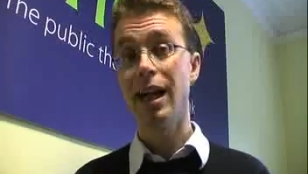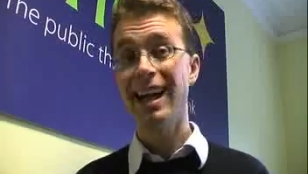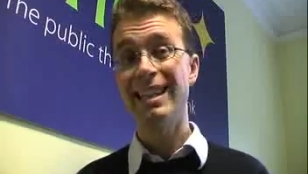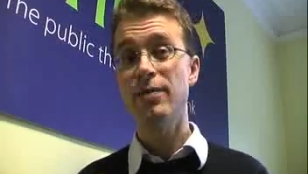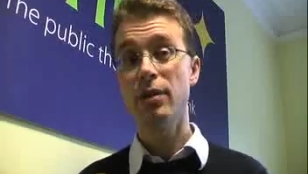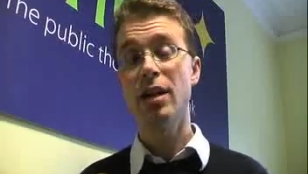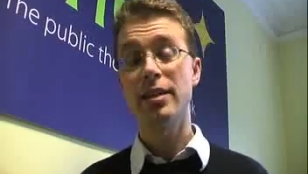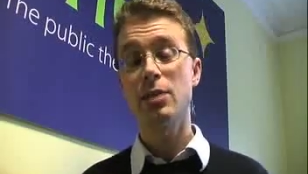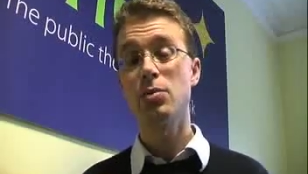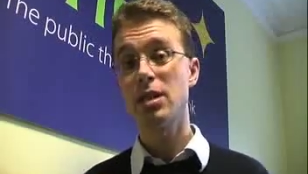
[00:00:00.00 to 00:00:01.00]
And if you like,
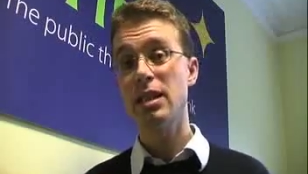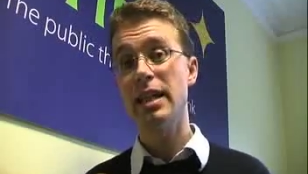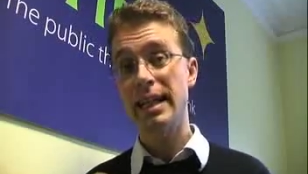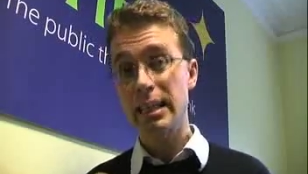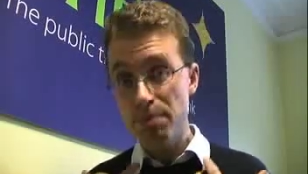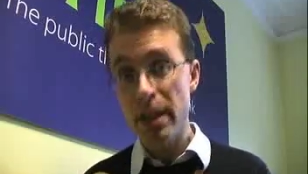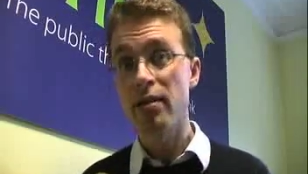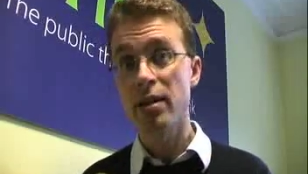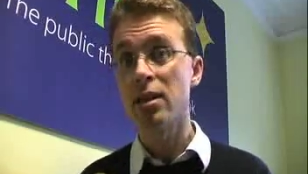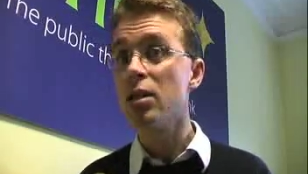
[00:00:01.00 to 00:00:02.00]
this was the
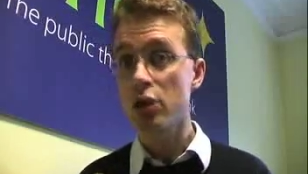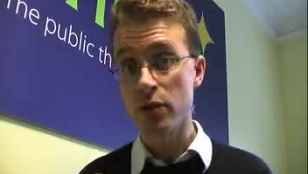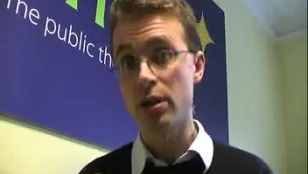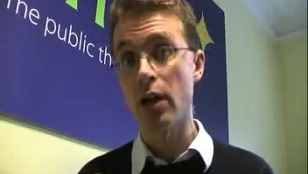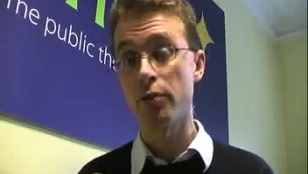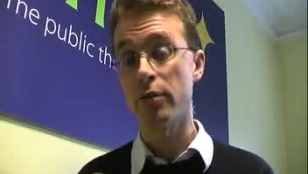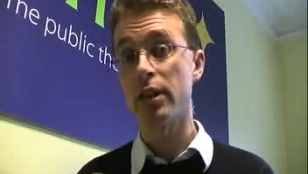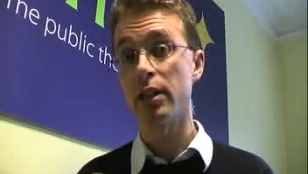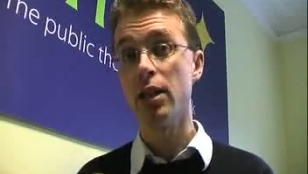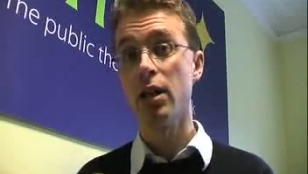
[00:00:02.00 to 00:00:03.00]
experience of
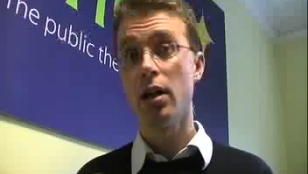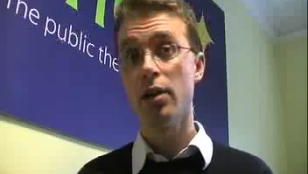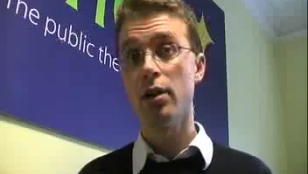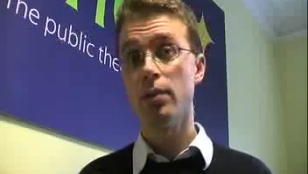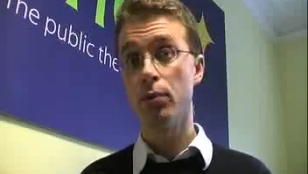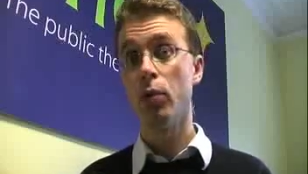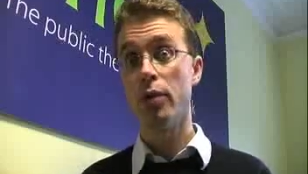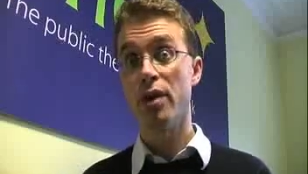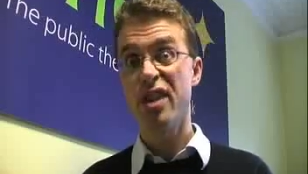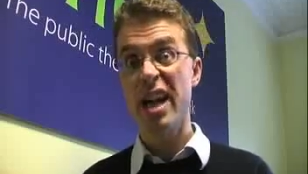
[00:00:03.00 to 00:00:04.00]
suffering that brought
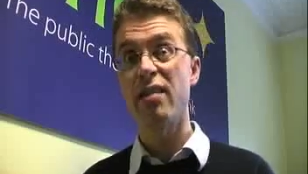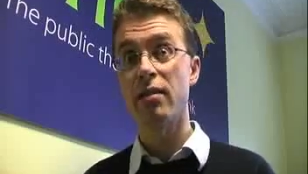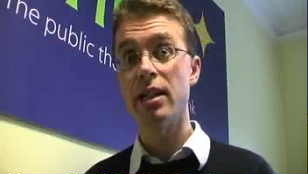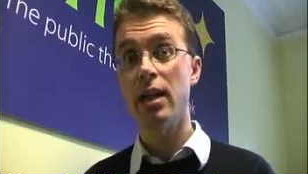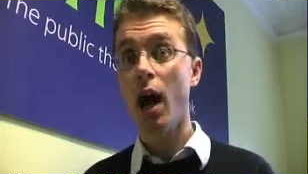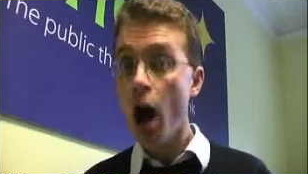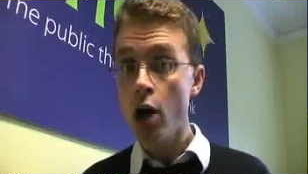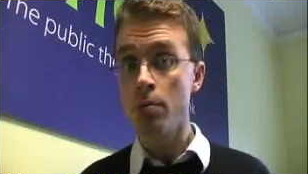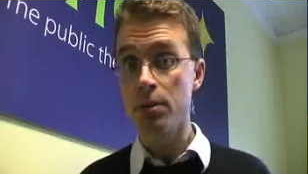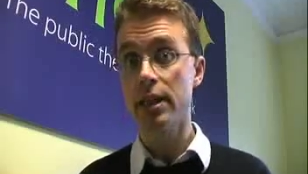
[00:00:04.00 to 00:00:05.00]
the theory
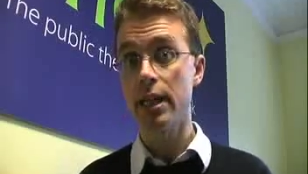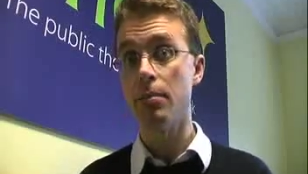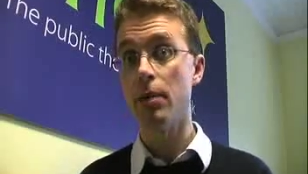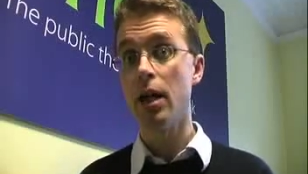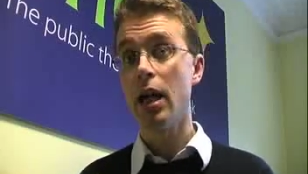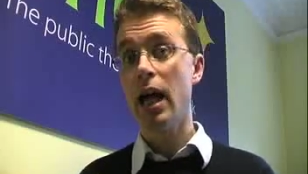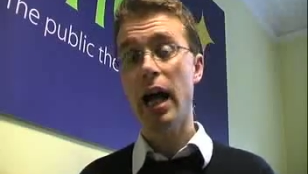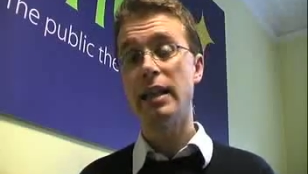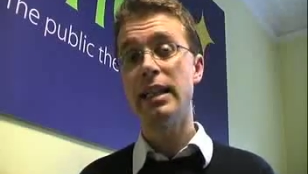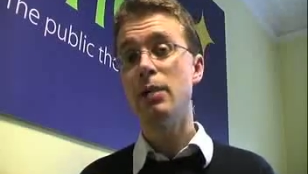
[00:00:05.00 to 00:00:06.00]
home to him.
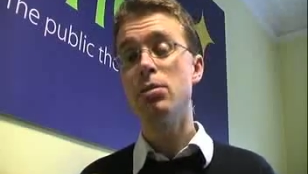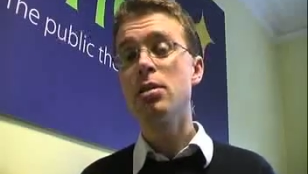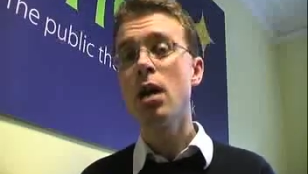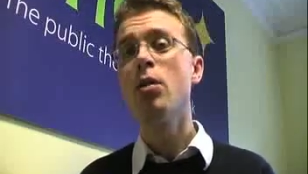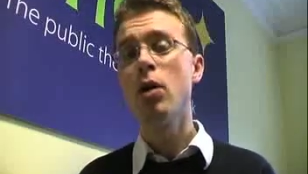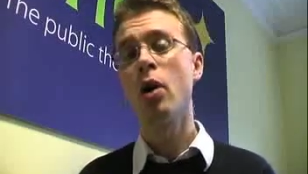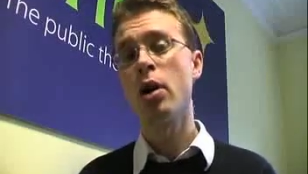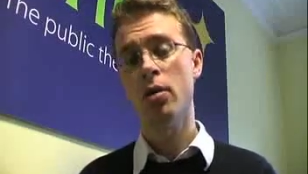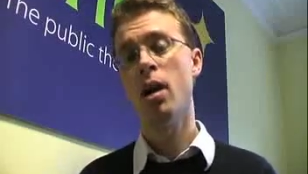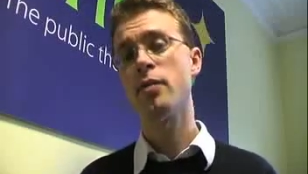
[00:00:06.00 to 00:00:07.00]
And he was no
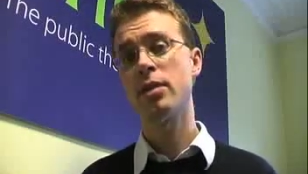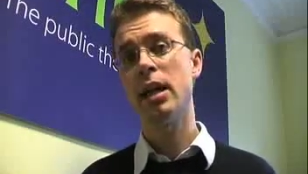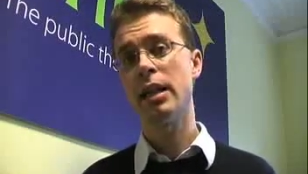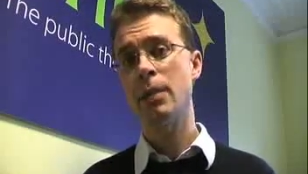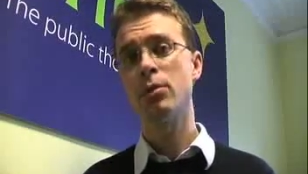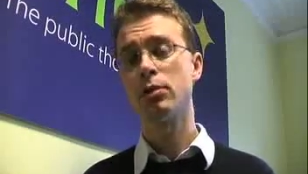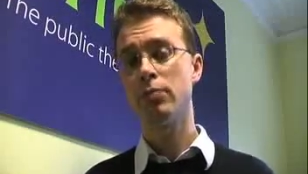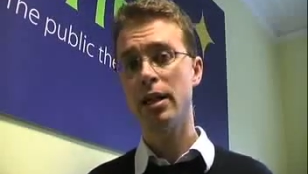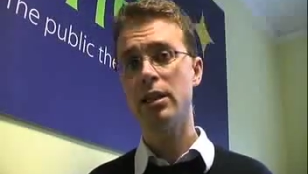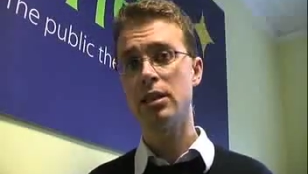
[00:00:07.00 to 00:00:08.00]
longer after that able to
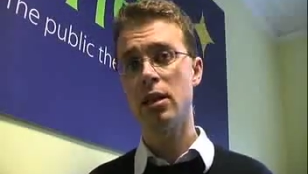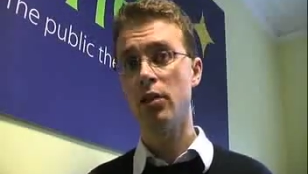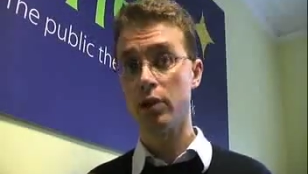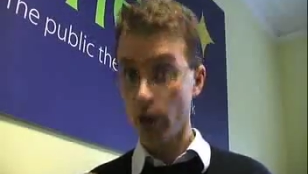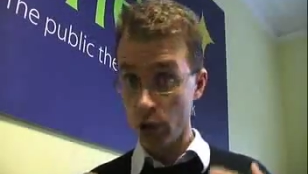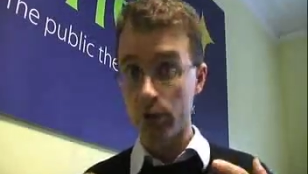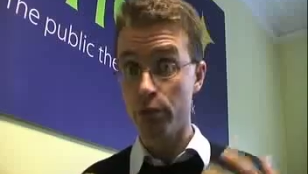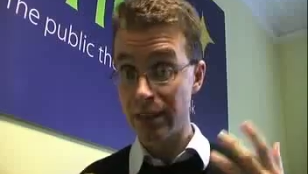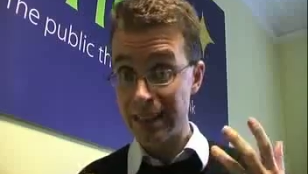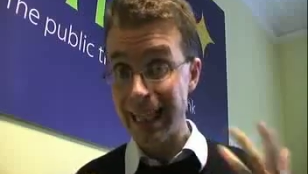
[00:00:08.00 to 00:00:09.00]
reconcile the God of
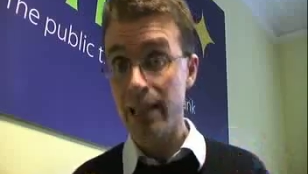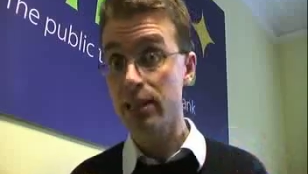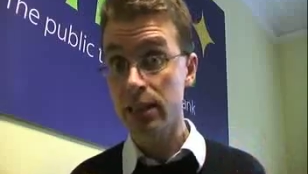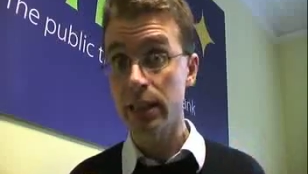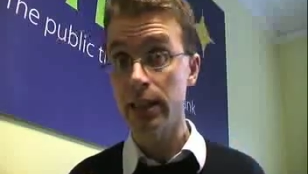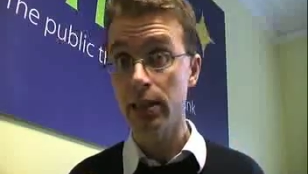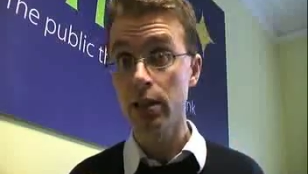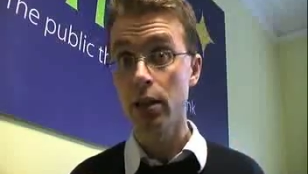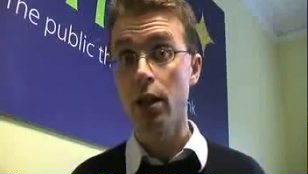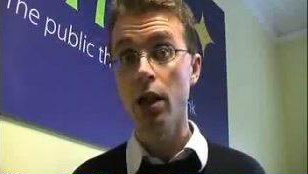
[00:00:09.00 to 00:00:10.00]
Christianity
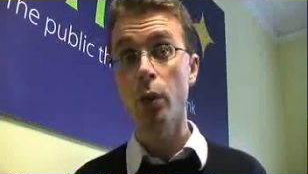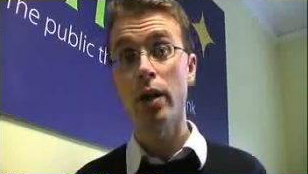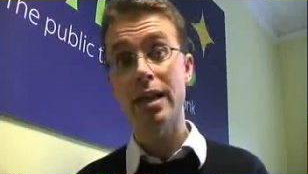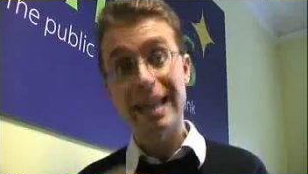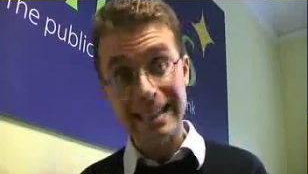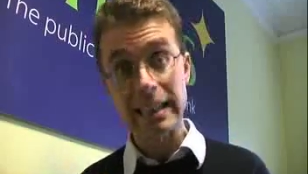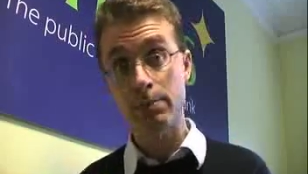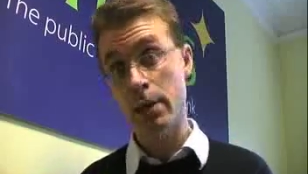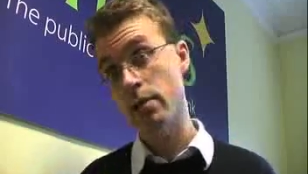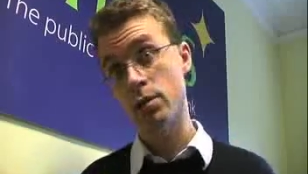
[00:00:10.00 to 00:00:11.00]
with his
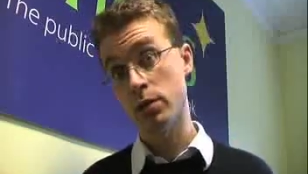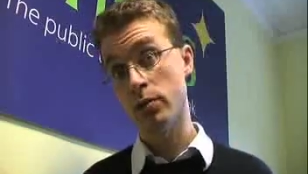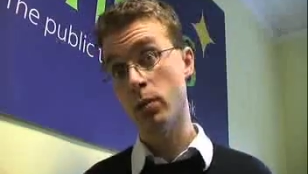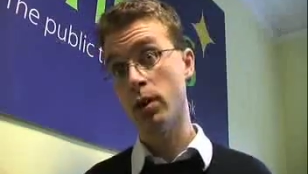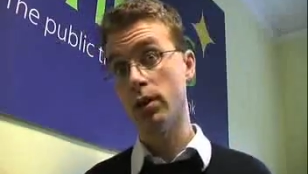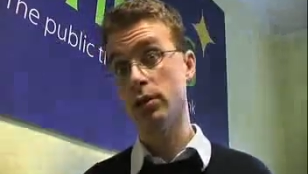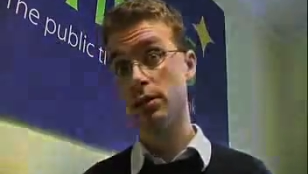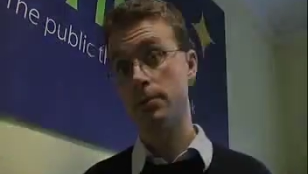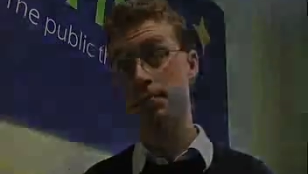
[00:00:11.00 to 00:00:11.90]
experience of the world.